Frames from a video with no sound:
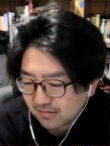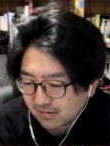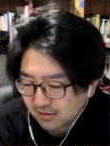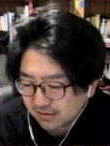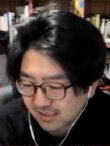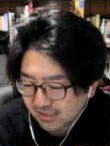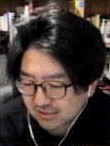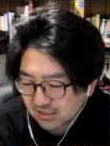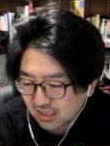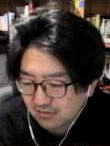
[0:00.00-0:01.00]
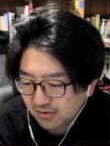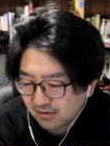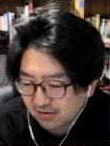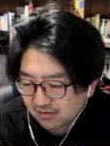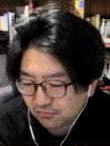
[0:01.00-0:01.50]
like
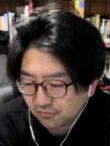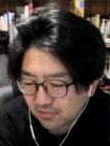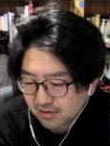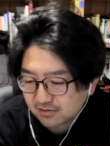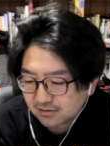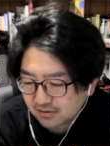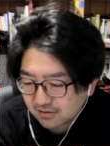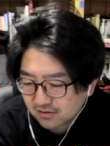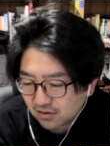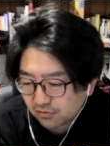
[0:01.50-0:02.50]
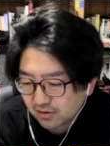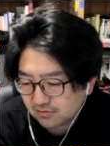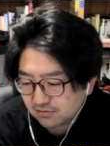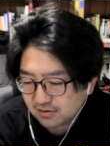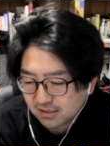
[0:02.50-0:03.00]
escaping one category
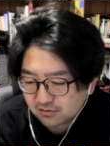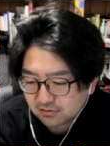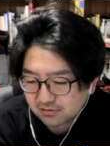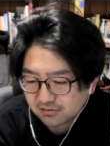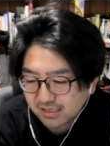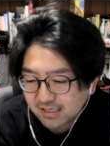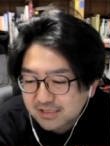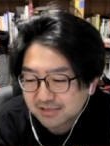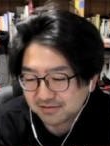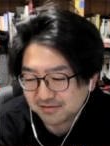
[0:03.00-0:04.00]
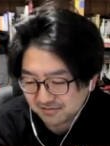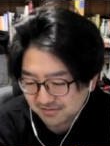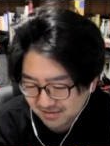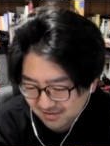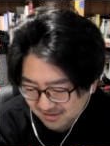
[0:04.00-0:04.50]
to the other is
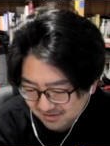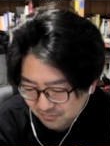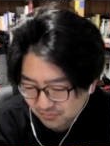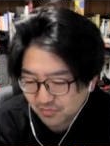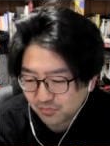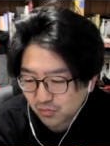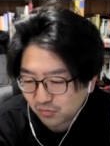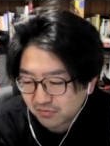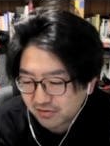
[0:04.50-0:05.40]
probably the